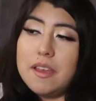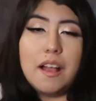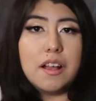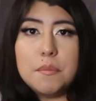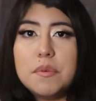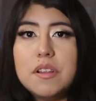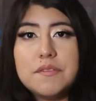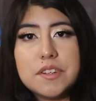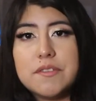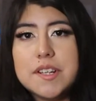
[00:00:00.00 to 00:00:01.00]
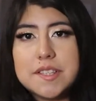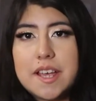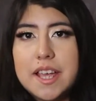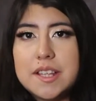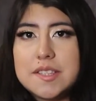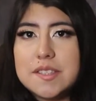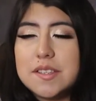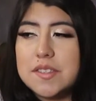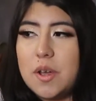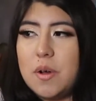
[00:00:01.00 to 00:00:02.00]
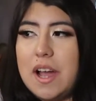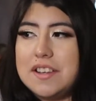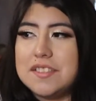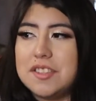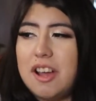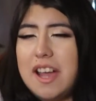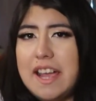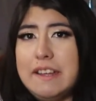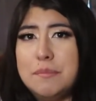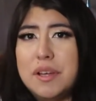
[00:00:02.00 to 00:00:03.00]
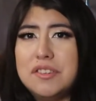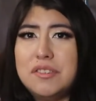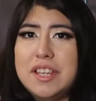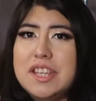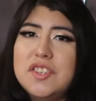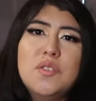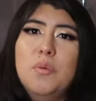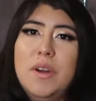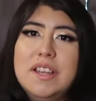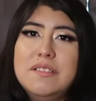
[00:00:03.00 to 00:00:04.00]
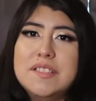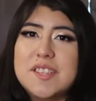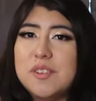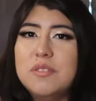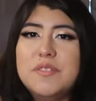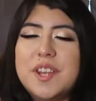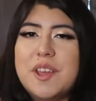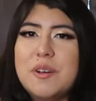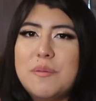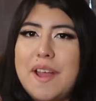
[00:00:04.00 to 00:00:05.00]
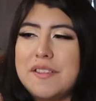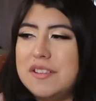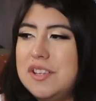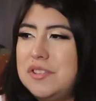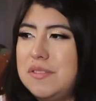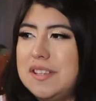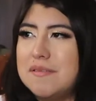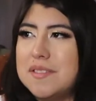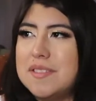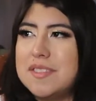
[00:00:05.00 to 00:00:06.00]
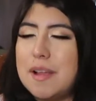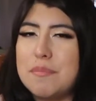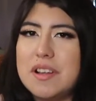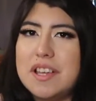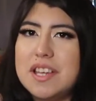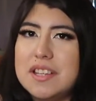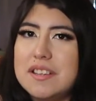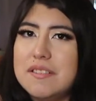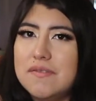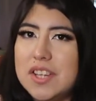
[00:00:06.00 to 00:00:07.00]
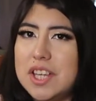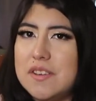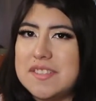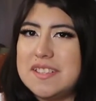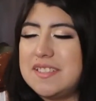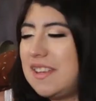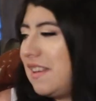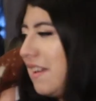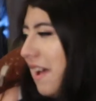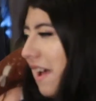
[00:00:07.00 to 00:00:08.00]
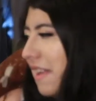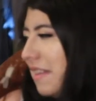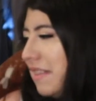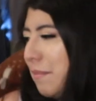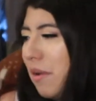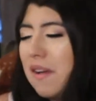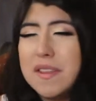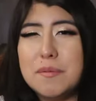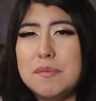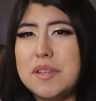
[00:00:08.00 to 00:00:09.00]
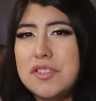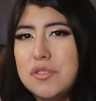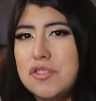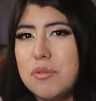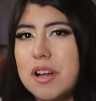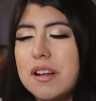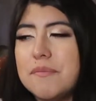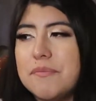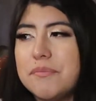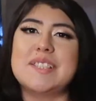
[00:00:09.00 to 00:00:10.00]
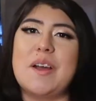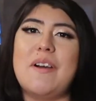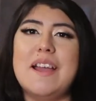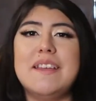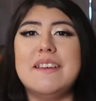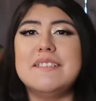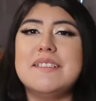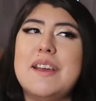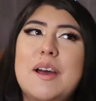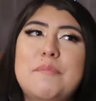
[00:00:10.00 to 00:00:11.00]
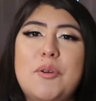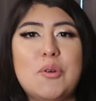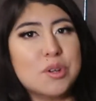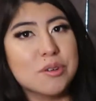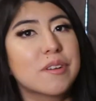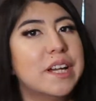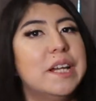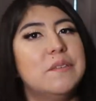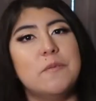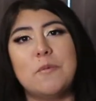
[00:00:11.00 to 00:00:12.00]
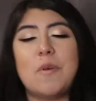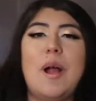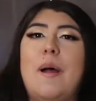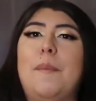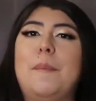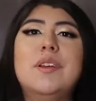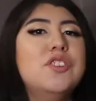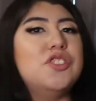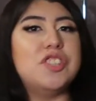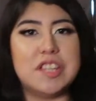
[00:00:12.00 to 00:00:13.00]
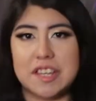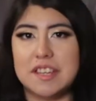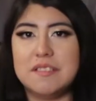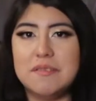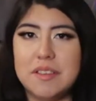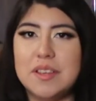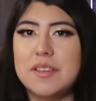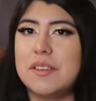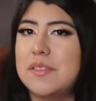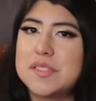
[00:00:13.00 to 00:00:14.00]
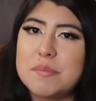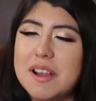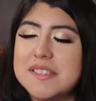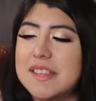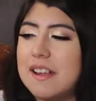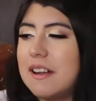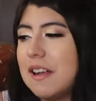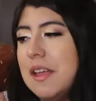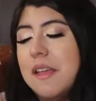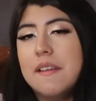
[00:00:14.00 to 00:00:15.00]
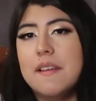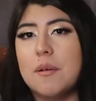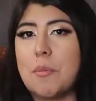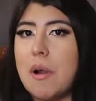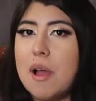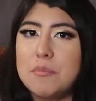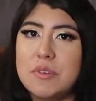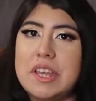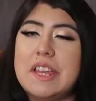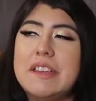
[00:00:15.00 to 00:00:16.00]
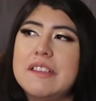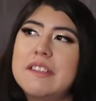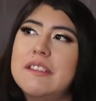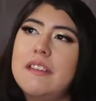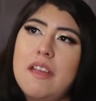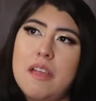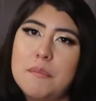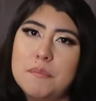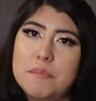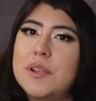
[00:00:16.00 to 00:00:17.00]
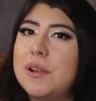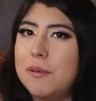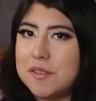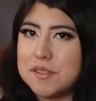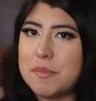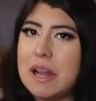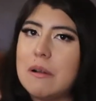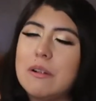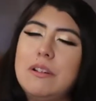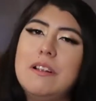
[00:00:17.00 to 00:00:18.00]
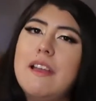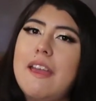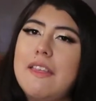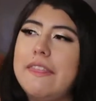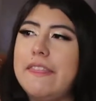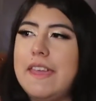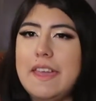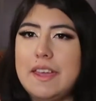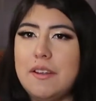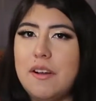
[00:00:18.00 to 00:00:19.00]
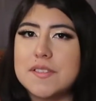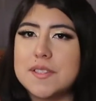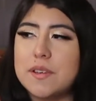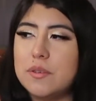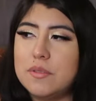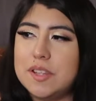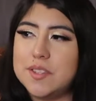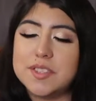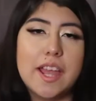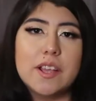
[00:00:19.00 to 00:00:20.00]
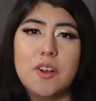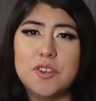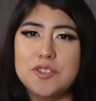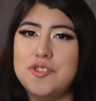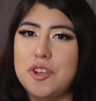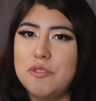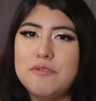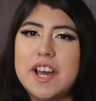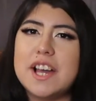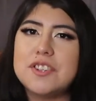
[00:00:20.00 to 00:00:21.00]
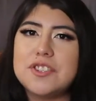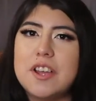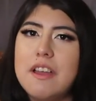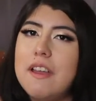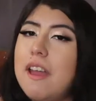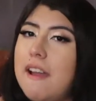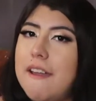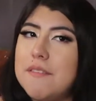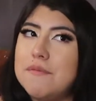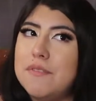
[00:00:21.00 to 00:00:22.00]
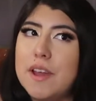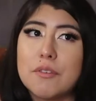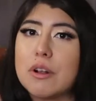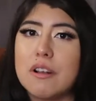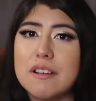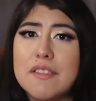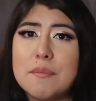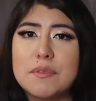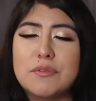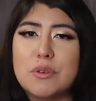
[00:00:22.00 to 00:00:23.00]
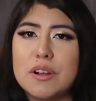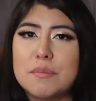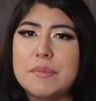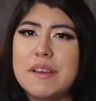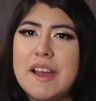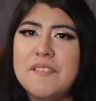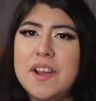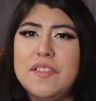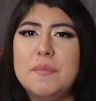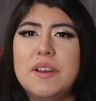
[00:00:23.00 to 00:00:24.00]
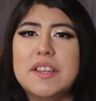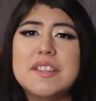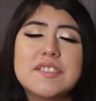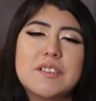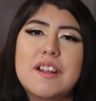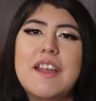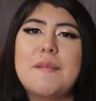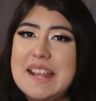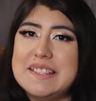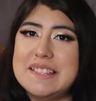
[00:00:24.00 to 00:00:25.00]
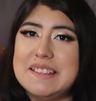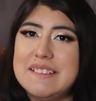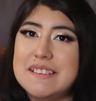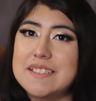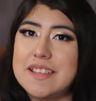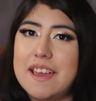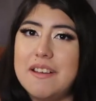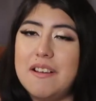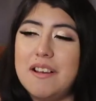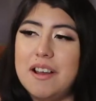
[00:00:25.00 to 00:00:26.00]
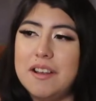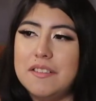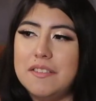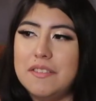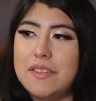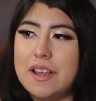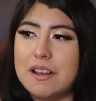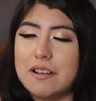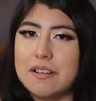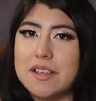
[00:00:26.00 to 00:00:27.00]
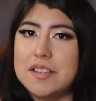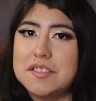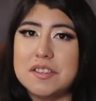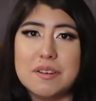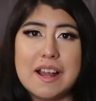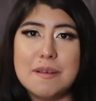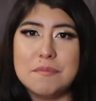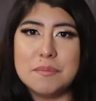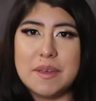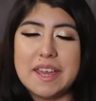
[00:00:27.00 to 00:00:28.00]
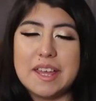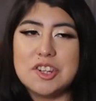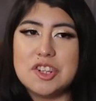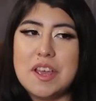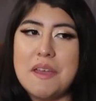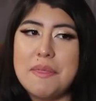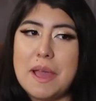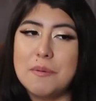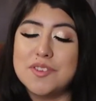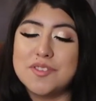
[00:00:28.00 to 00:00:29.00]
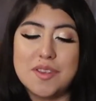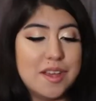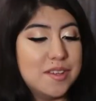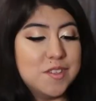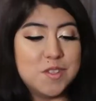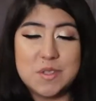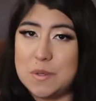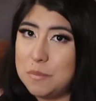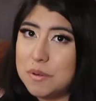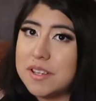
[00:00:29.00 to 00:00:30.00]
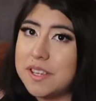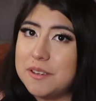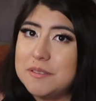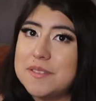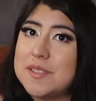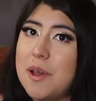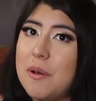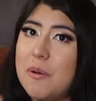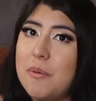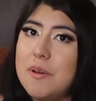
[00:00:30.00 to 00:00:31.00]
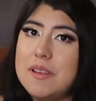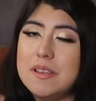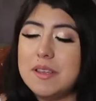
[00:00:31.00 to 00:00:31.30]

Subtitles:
a couple of different sites, so I just thought I'd bundle it into one single video rather than doing separate videos since they probably would be too short. So I ended up ordering from Shein, no surprise there, Romwe Purerozeapparel, and then also this site called Jo-Fash. I've never heard of them before, but I found them on Instagram. I'd seen a set on their Instagram page that was super cute, so